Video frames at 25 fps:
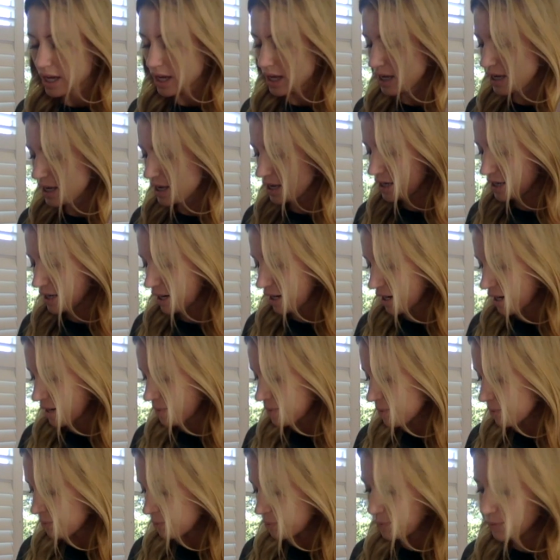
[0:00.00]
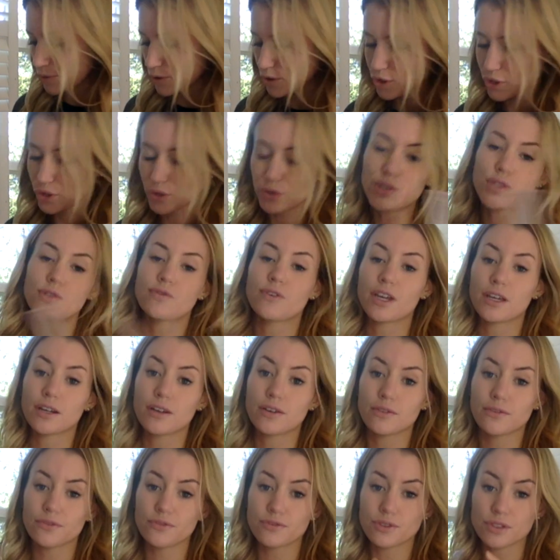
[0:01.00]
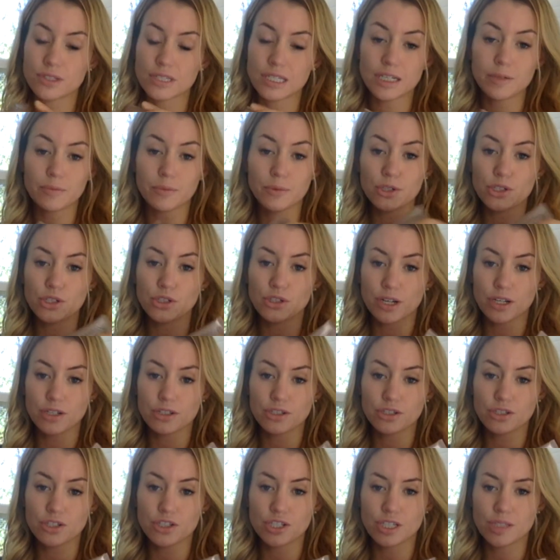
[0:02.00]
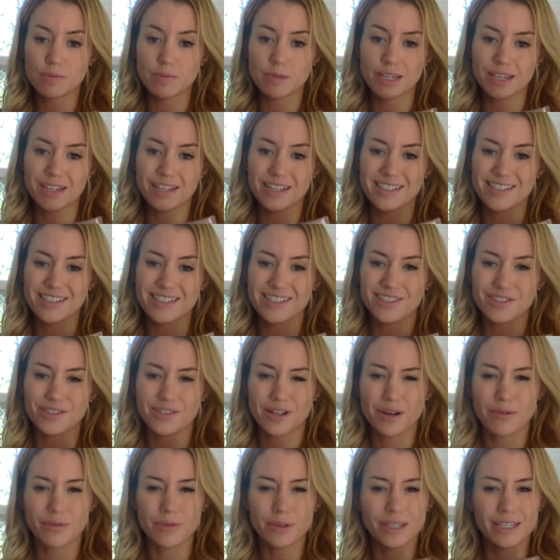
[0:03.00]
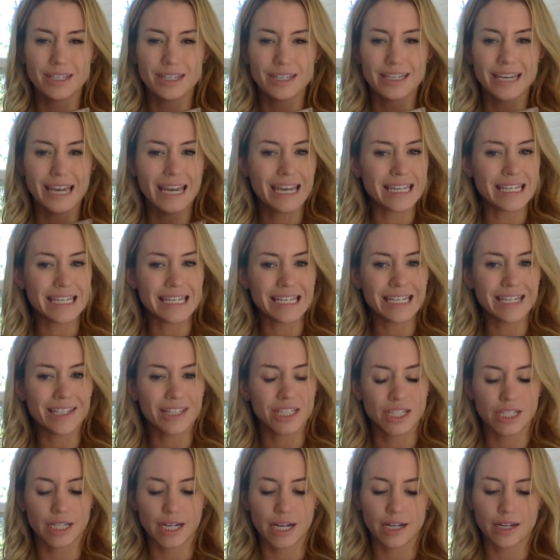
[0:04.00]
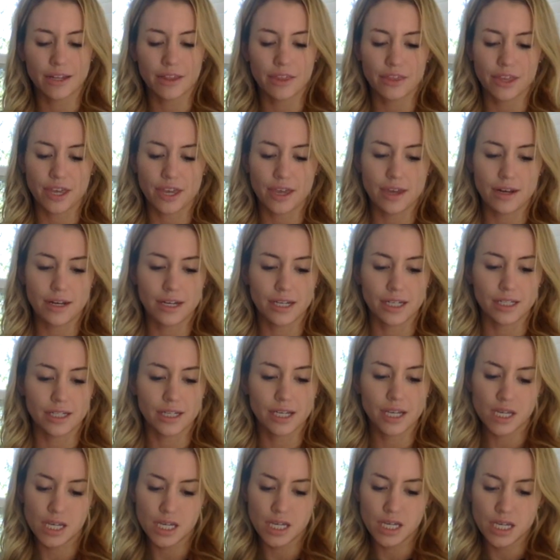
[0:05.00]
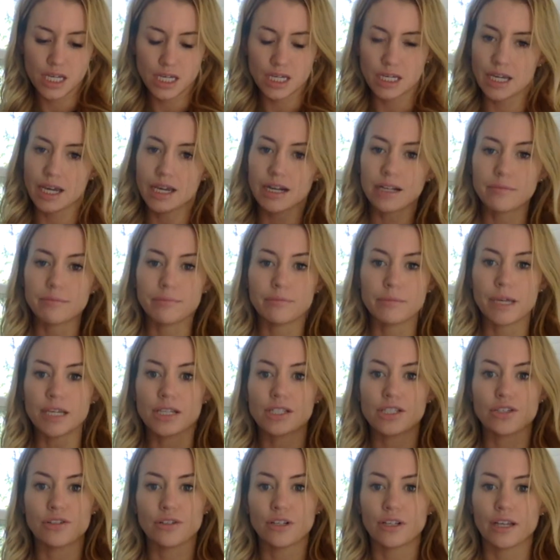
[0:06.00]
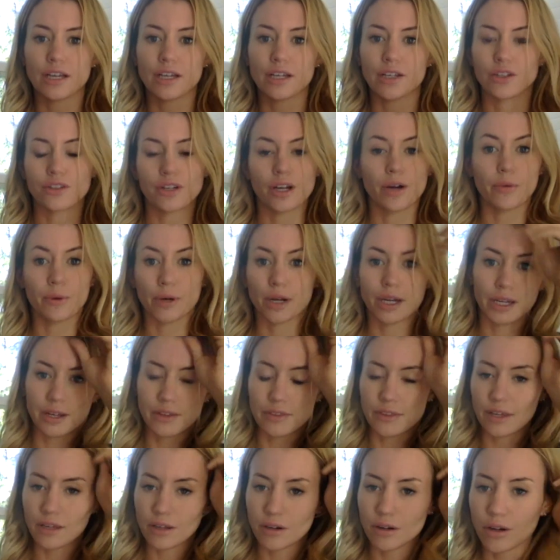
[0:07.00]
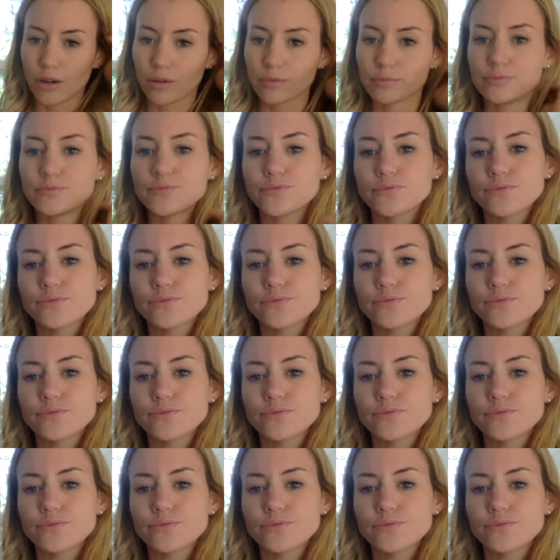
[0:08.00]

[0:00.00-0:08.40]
And I'm a huge fan of tinted moisturizers just because they're not really cakey and they're kind of thin, and it kind of makes you look like you're not wearing anything at all.